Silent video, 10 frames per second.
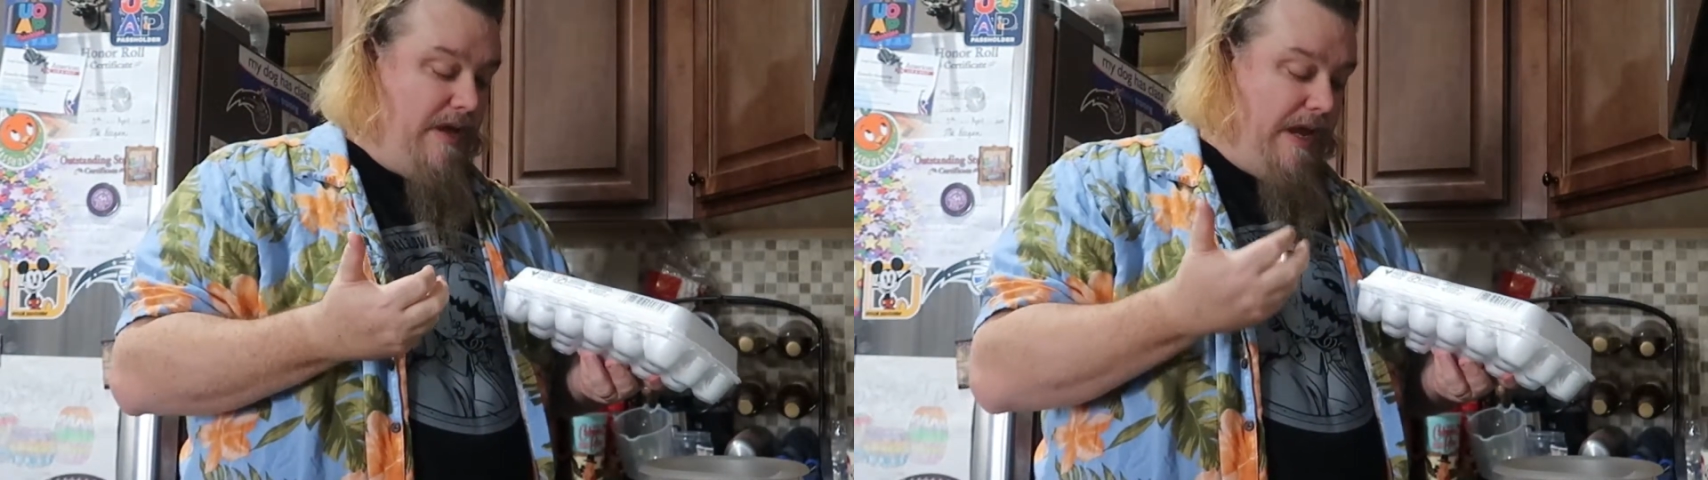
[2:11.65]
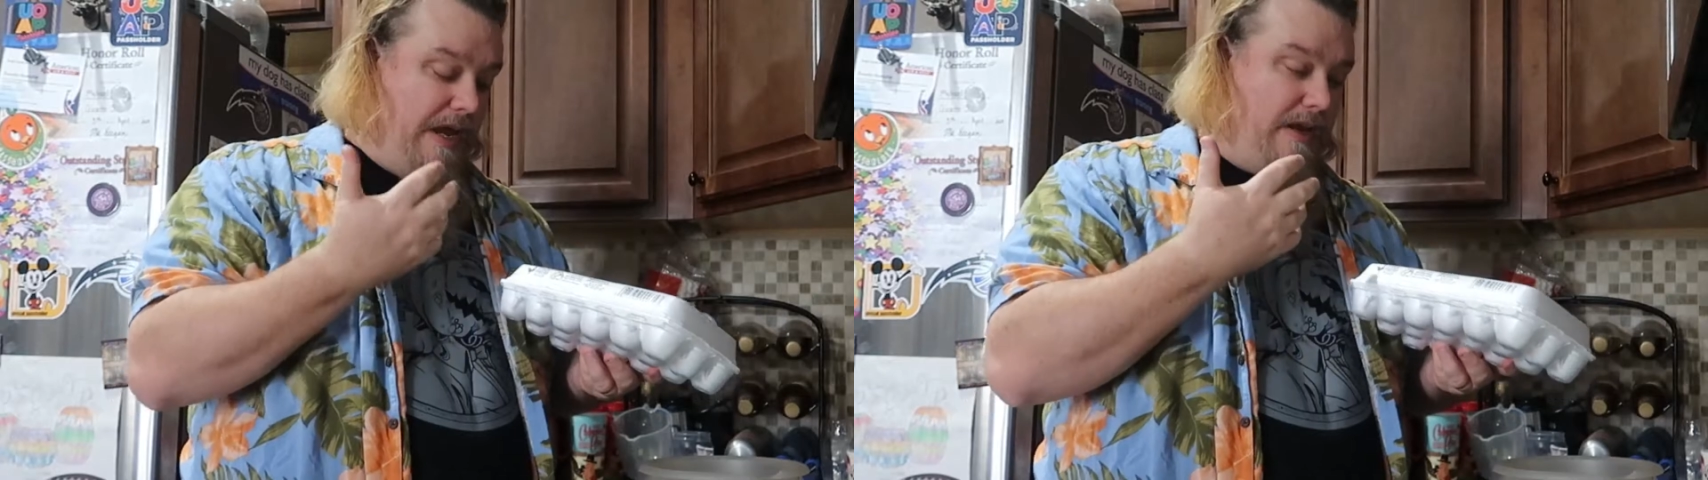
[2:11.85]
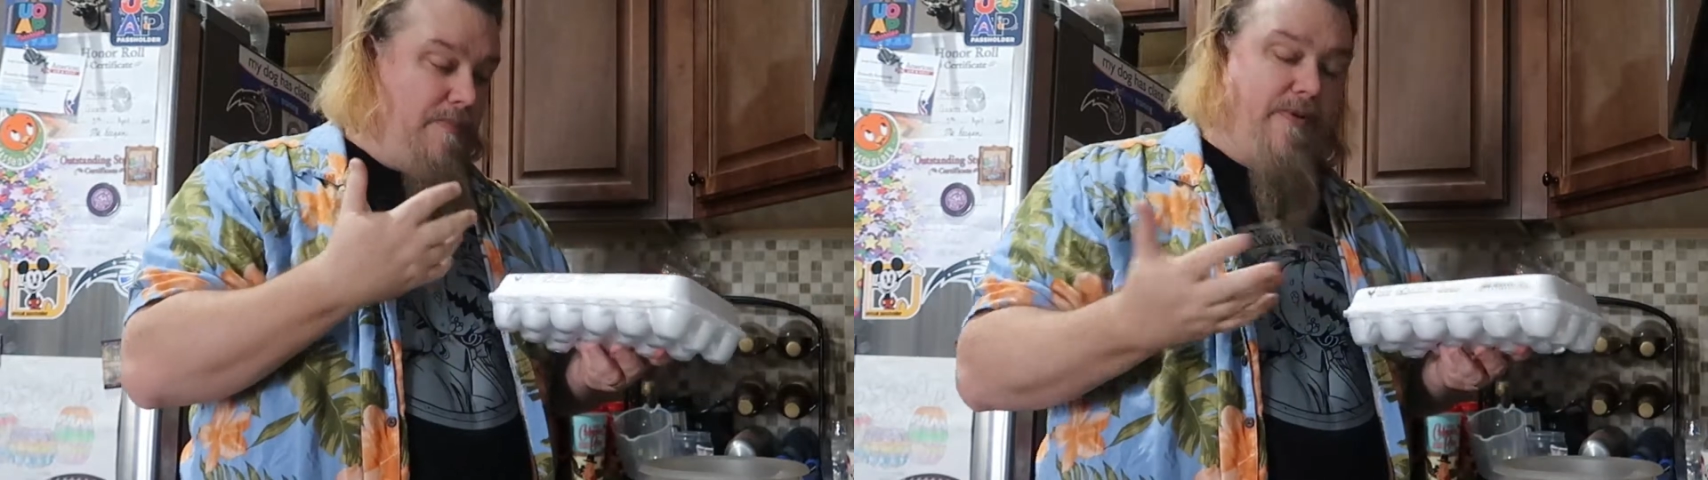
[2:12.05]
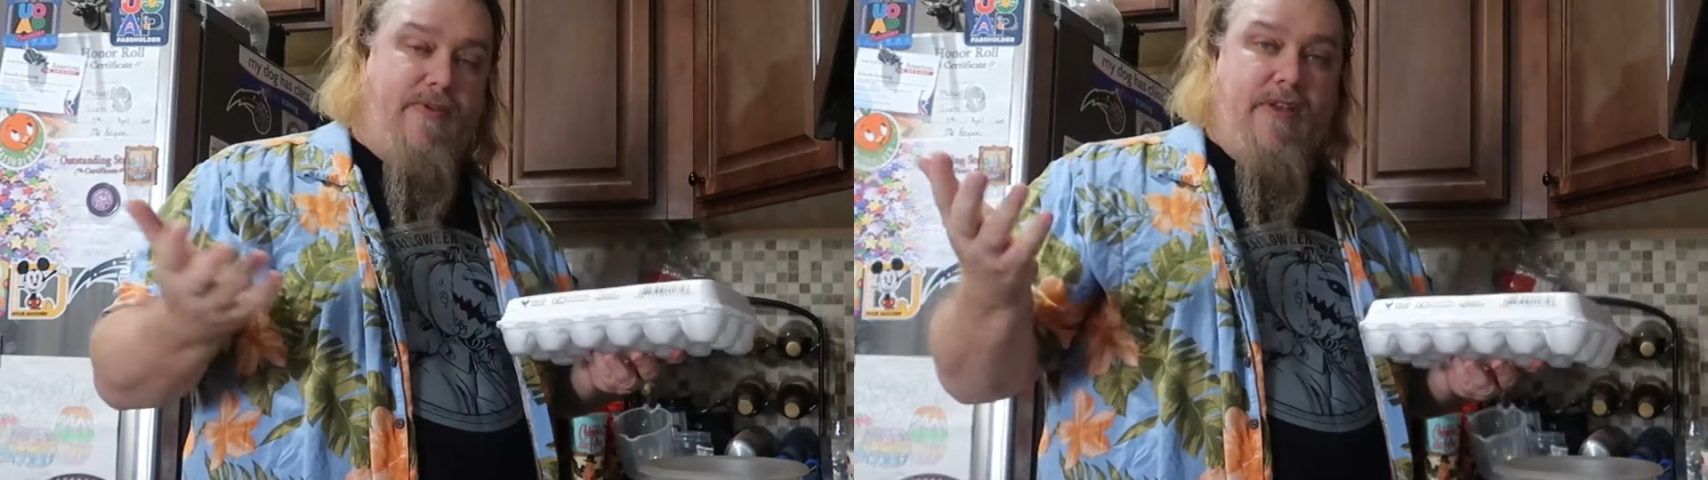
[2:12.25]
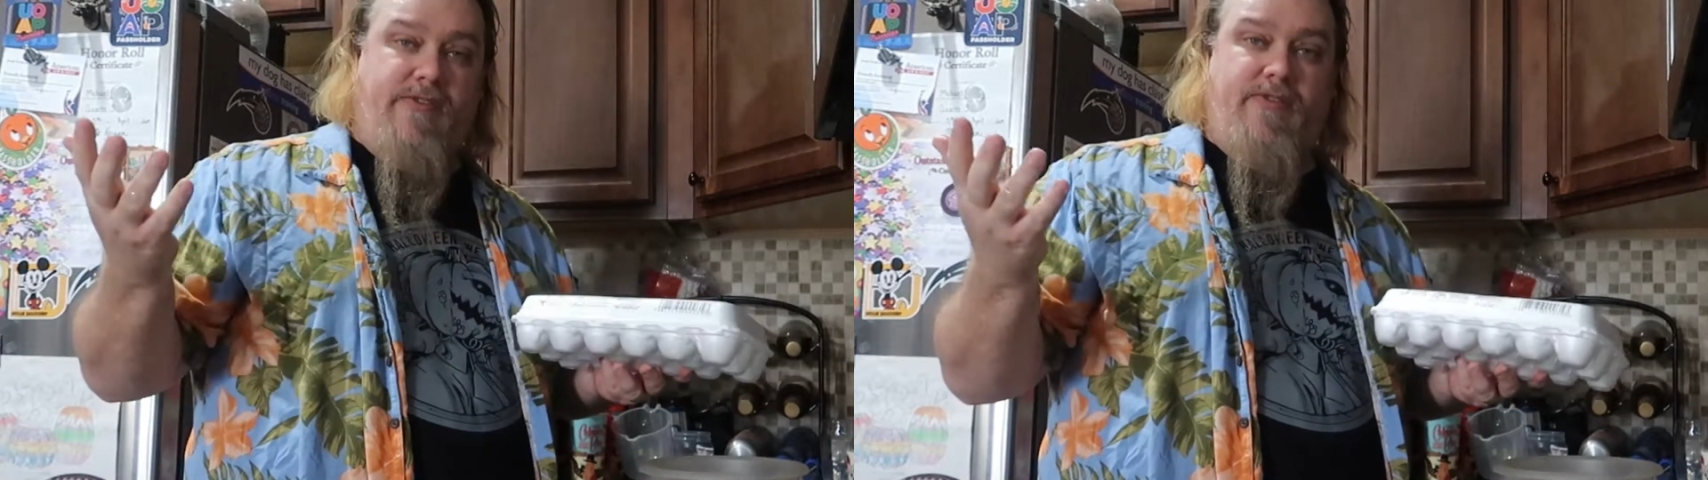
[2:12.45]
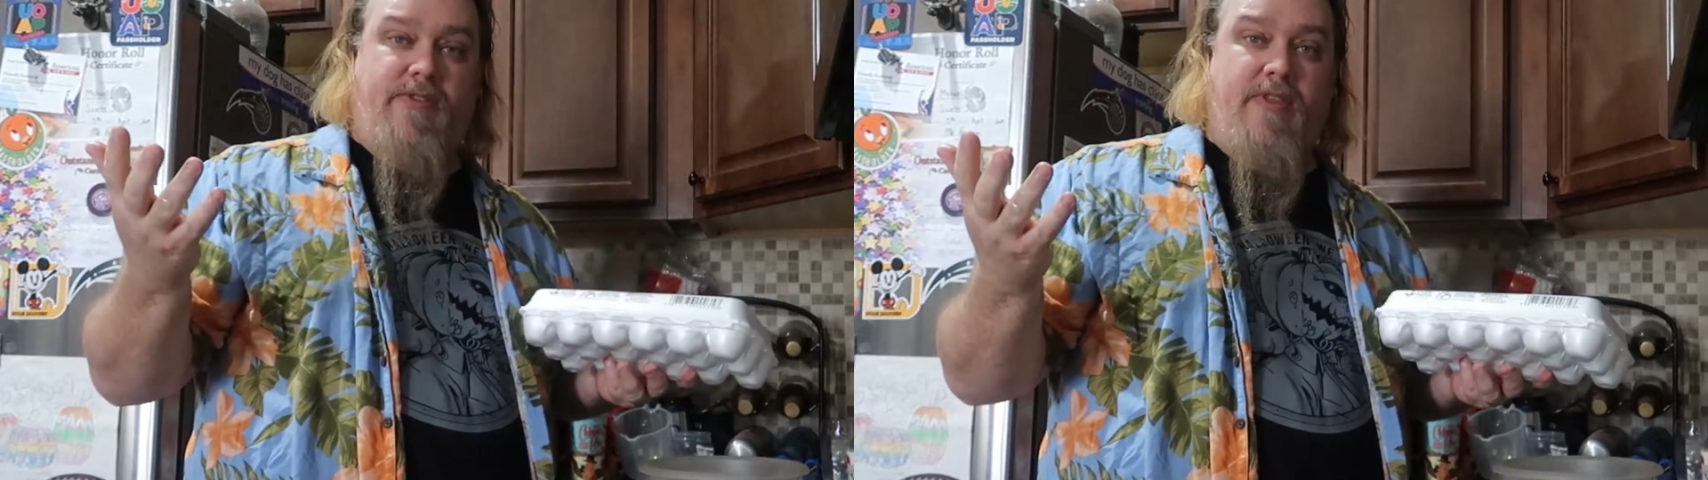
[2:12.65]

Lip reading: And it prevents